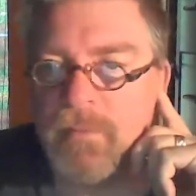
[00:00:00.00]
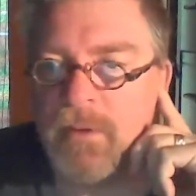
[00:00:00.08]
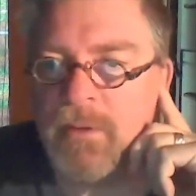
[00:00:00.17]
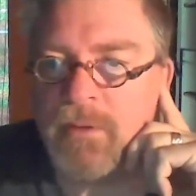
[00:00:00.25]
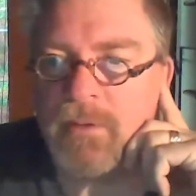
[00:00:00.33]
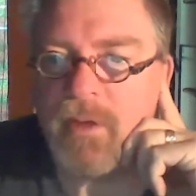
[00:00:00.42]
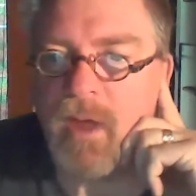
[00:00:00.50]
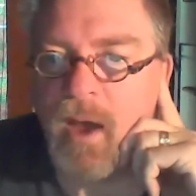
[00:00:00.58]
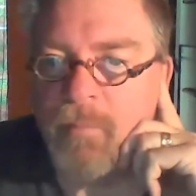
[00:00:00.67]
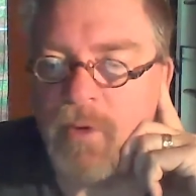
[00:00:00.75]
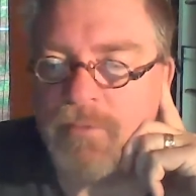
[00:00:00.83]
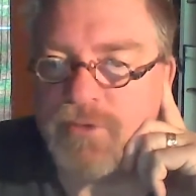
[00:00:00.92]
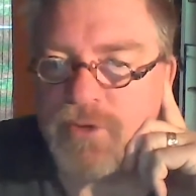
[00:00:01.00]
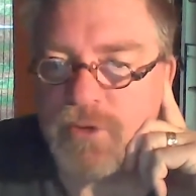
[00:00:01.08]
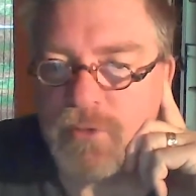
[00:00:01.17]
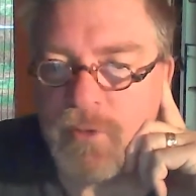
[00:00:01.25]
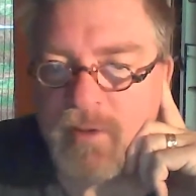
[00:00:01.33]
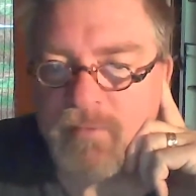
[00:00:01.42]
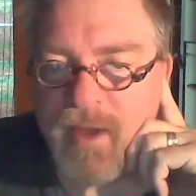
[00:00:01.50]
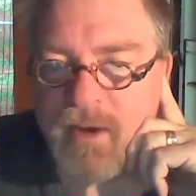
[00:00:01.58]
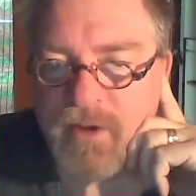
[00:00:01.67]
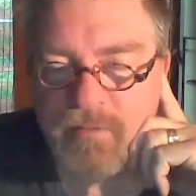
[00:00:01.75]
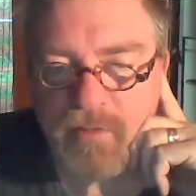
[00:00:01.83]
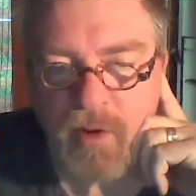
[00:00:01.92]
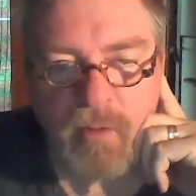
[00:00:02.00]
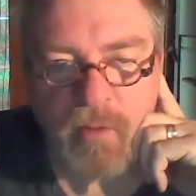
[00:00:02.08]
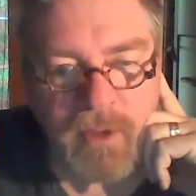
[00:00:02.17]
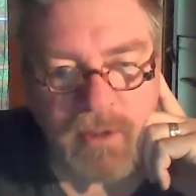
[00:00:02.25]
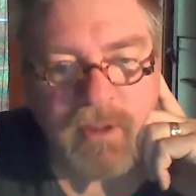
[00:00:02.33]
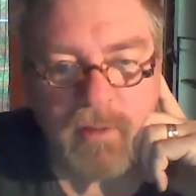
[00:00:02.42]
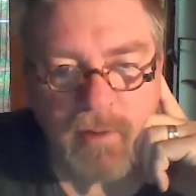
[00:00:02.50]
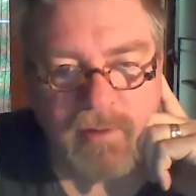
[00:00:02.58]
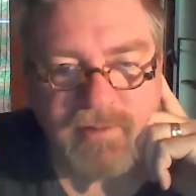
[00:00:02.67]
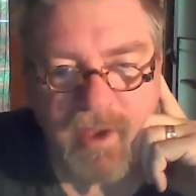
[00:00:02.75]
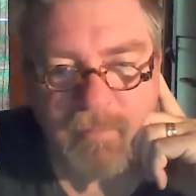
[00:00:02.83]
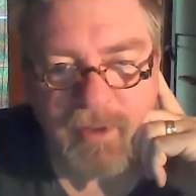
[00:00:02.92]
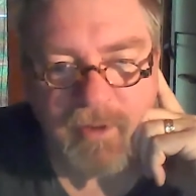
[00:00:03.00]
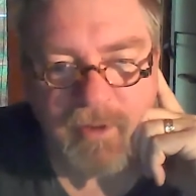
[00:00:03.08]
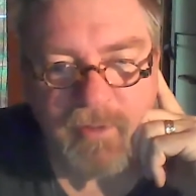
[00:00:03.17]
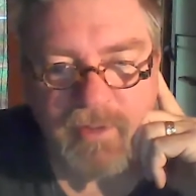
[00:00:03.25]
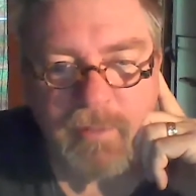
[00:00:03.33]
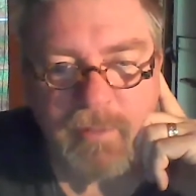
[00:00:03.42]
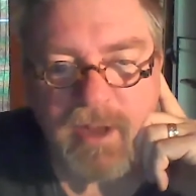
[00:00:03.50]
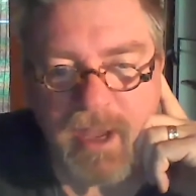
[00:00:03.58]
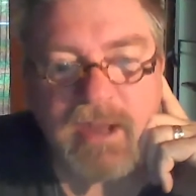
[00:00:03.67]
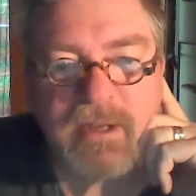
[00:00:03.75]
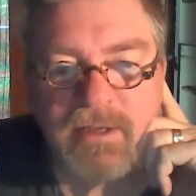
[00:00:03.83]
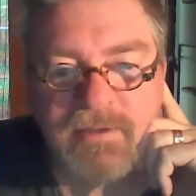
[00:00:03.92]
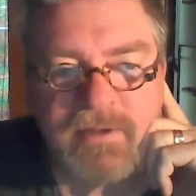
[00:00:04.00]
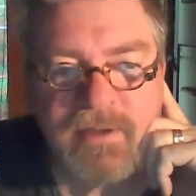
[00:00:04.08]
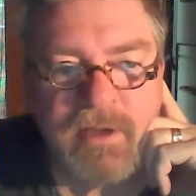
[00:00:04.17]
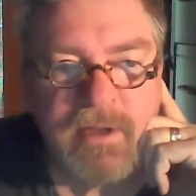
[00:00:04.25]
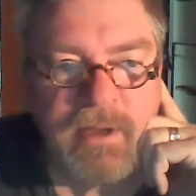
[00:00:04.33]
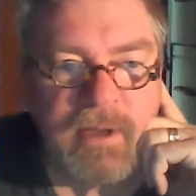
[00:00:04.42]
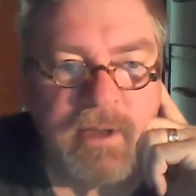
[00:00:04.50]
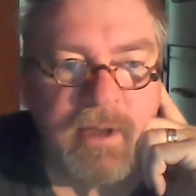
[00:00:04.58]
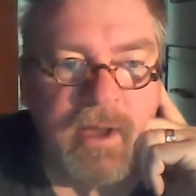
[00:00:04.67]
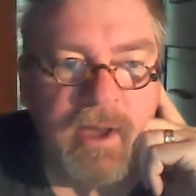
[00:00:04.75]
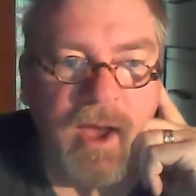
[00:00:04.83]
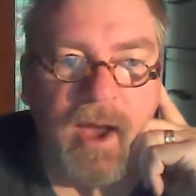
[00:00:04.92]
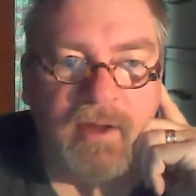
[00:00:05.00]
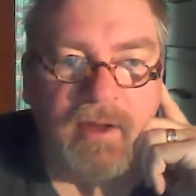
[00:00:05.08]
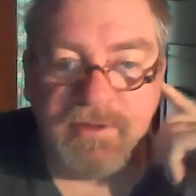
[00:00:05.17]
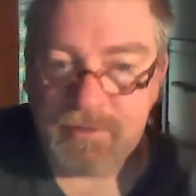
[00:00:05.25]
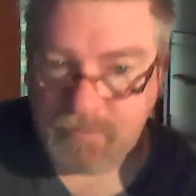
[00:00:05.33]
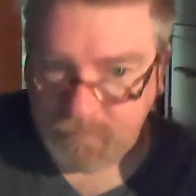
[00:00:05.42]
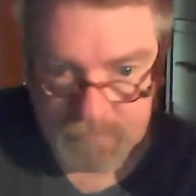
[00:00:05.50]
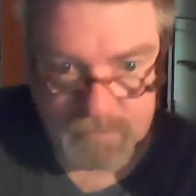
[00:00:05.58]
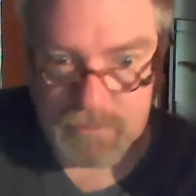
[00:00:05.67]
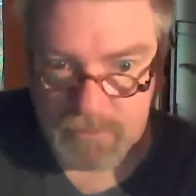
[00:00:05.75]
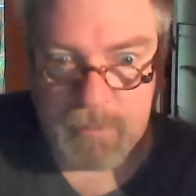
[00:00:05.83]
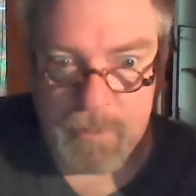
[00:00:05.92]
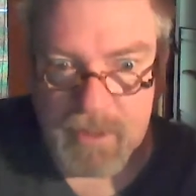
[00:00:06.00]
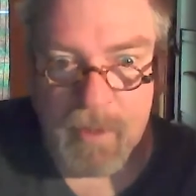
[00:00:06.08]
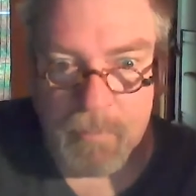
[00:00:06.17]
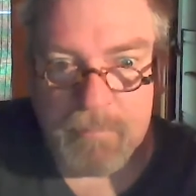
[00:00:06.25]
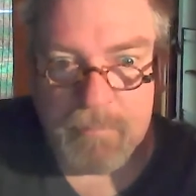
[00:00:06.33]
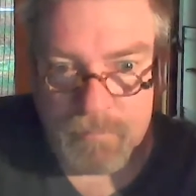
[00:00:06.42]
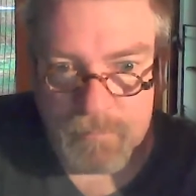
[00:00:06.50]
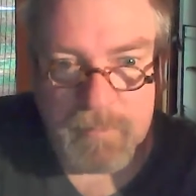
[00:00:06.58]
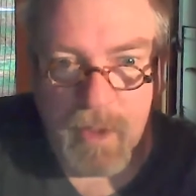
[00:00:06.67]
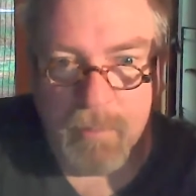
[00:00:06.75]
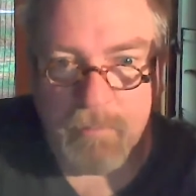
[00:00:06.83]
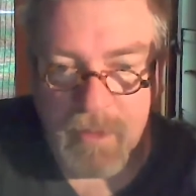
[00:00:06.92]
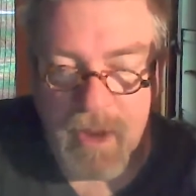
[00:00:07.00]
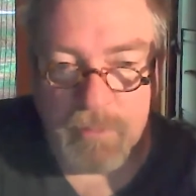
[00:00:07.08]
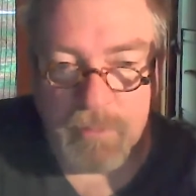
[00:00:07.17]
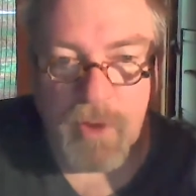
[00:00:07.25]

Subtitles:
I moved to Vancouver a really long time ago in the mid-80s, just to become, I was